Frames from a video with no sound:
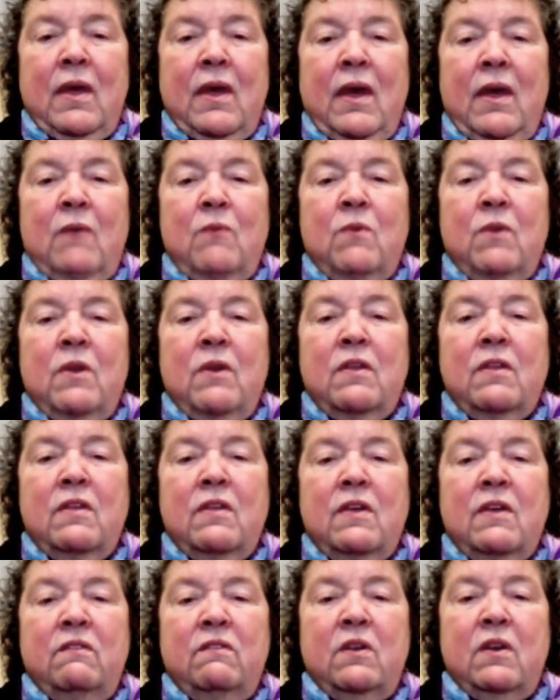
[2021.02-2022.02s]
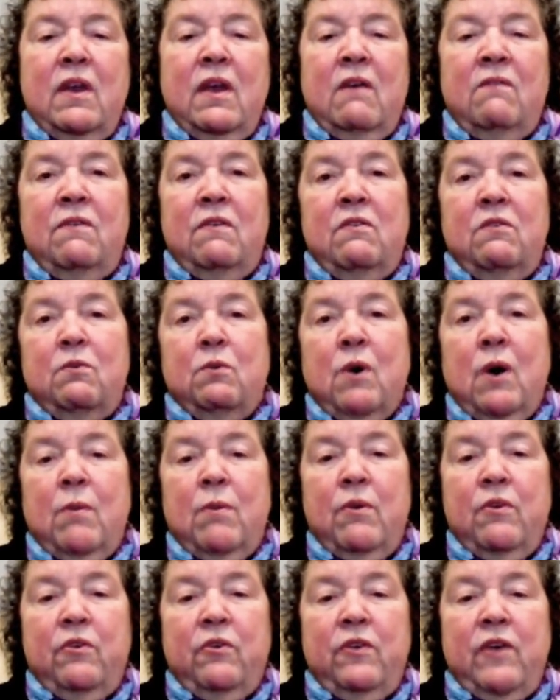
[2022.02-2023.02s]
And one of the things that Evans
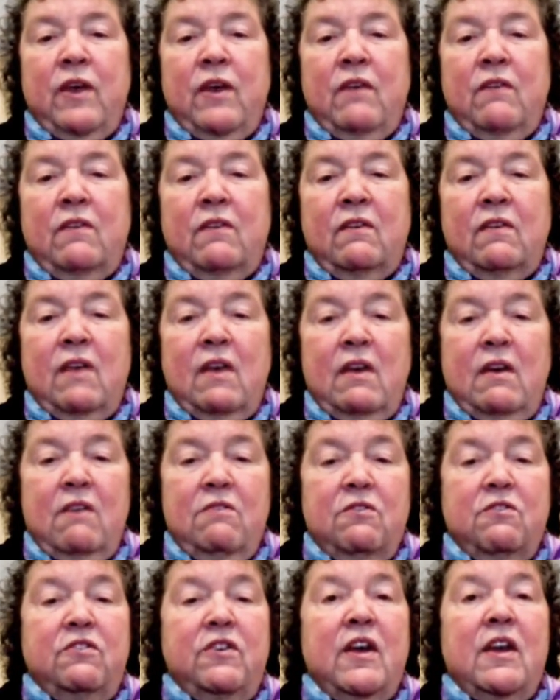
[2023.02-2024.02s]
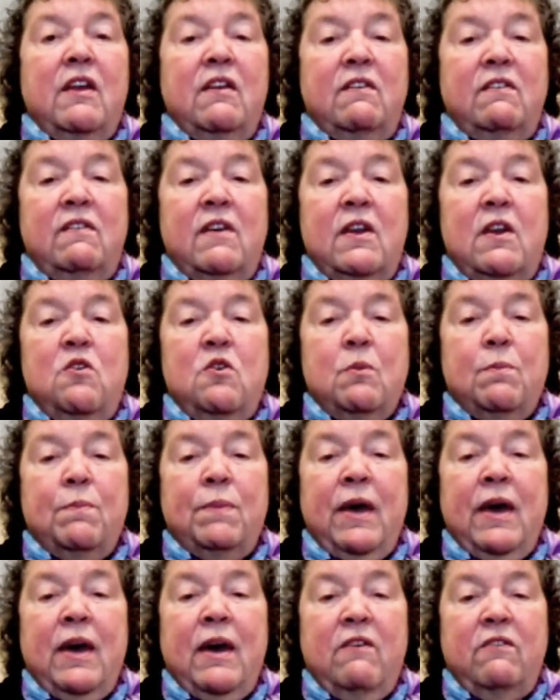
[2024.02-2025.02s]
Roberts said, he says, if there's any sin in your
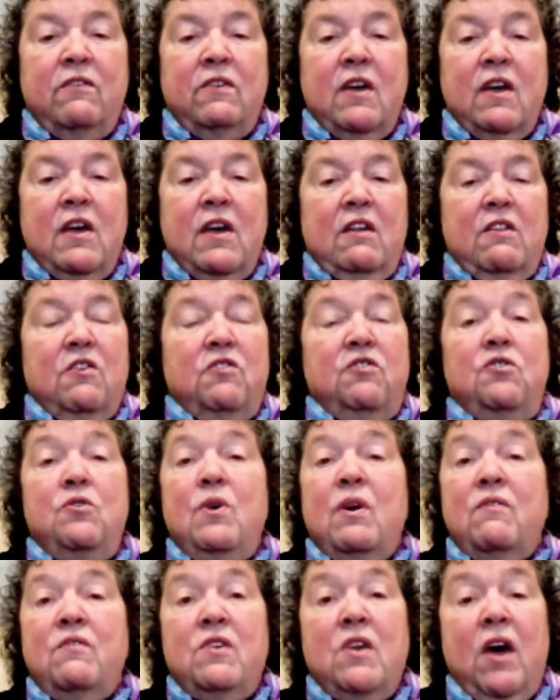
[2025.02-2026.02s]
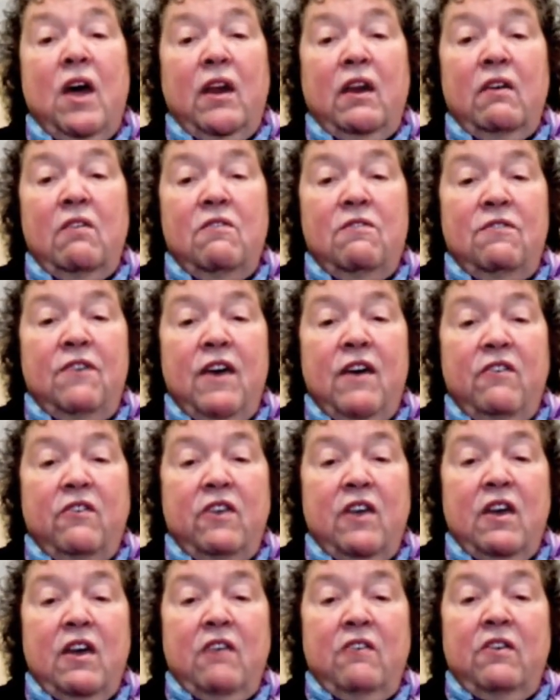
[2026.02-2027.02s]
past that you have not
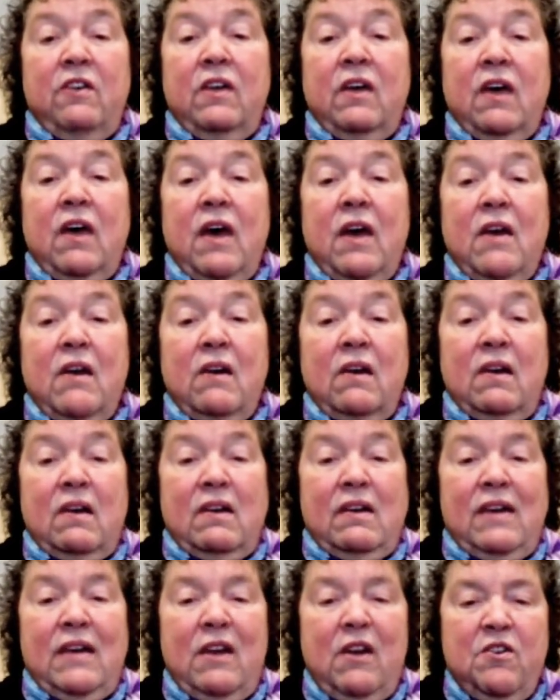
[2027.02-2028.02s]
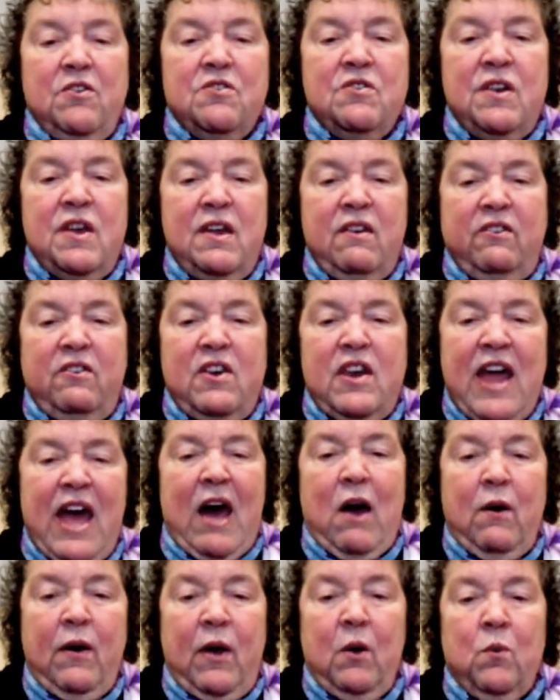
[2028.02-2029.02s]
confessed to God, get on your knees
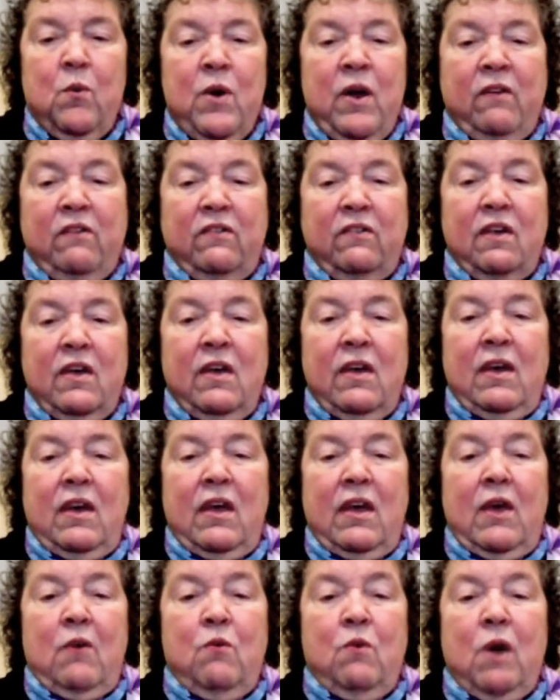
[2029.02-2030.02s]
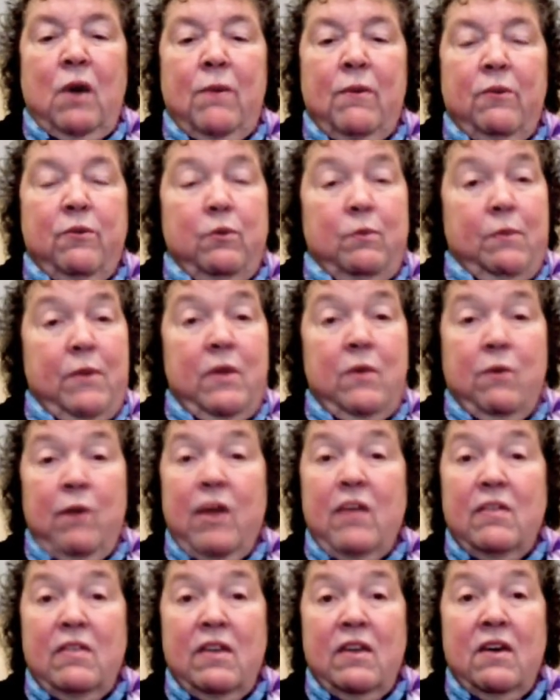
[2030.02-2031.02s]
now at once. And Roberts would be
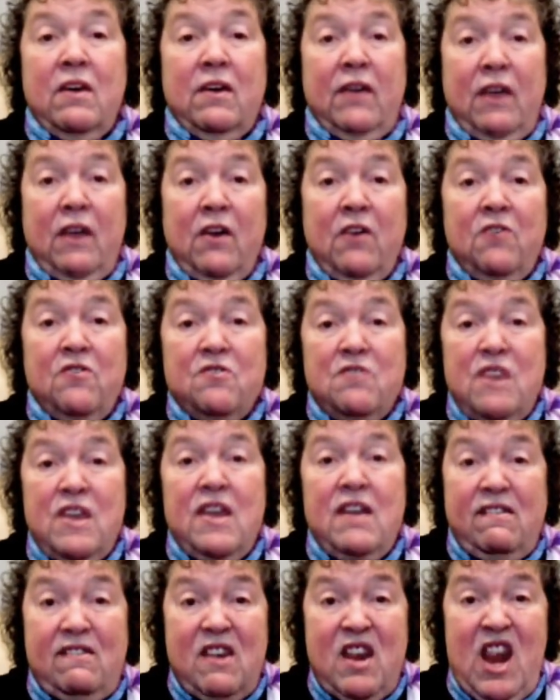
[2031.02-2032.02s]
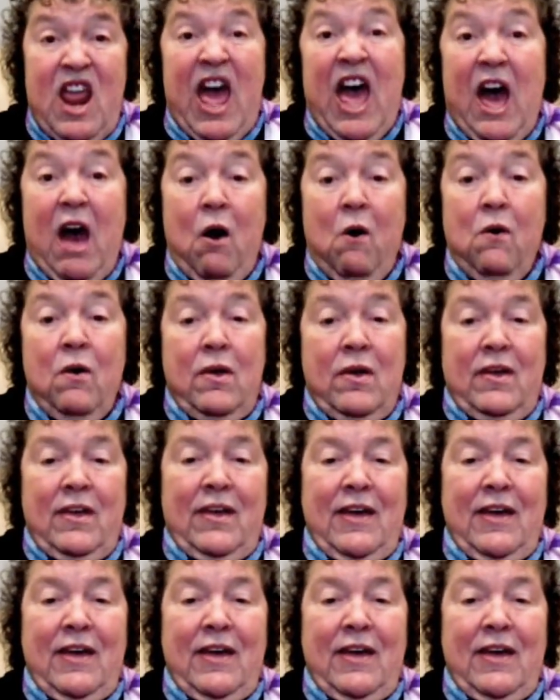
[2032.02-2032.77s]
right there. Get on your knees now.